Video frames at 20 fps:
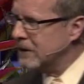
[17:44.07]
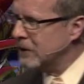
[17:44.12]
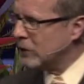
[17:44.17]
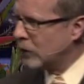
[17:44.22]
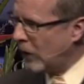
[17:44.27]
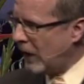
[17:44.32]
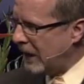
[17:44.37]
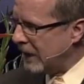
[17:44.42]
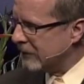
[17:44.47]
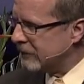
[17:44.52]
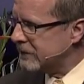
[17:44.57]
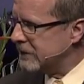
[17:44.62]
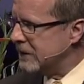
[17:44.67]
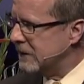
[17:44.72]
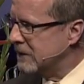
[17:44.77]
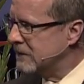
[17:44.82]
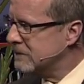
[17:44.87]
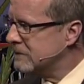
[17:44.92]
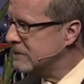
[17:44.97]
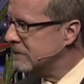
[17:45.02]
crafty,
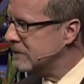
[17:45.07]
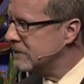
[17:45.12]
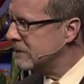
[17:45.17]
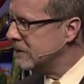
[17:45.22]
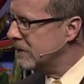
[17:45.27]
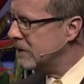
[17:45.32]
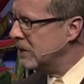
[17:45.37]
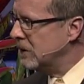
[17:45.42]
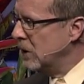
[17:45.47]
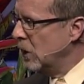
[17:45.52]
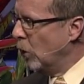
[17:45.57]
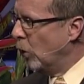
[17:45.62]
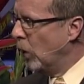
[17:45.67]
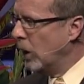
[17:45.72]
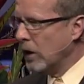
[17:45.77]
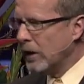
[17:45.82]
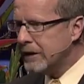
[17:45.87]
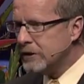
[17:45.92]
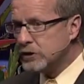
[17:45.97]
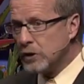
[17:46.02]

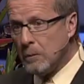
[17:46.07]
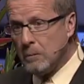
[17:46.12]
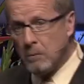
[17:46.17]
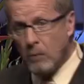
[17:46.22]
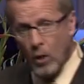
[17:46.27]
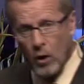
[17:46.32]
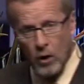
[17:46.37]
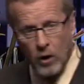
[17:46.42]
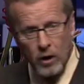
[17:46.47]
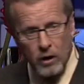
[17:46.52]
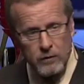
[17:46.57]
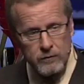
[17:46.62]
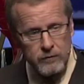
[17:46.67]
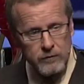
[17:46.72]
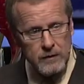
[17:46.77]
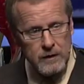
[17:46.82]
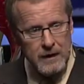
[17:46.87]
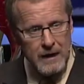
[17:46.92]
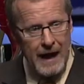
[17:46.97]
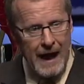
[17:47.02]
willing to
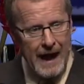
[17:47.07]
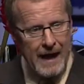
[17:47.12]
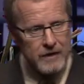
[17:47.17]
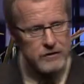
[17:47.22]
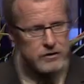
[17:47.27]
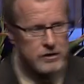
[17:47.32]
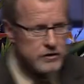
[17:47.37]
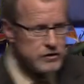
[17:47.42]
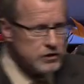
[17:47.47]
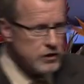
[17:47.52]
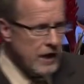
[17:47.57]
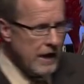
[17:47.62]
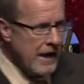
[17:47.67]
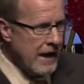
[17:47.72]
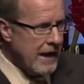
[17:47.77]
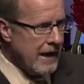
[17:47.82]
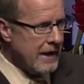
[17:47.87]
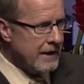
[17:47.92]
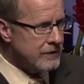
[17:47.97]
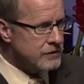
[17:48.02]
morph and to
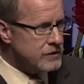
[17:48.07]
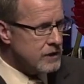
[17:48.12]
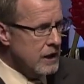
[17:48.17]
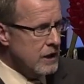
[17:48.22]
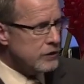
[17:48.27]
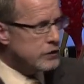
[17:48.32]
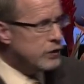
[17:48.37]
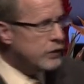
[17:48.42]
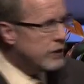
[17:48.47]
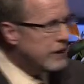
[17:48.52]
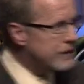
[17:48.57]
change, to